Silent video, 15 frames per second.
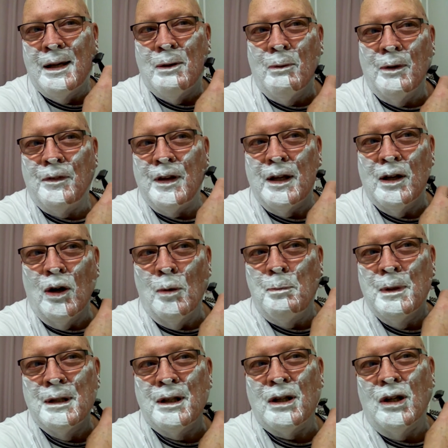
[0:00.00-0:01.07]
with the
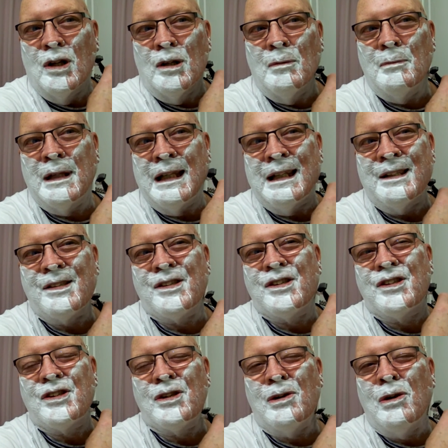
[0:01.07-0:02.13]
open comb, is
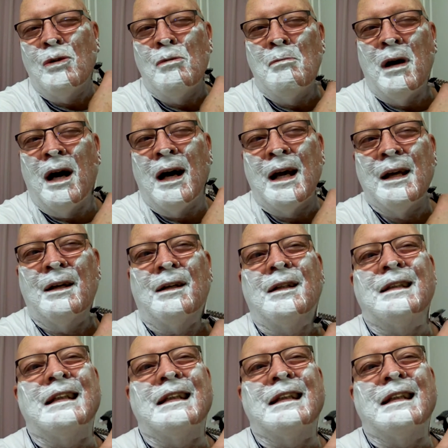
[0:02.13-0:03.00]
so mild.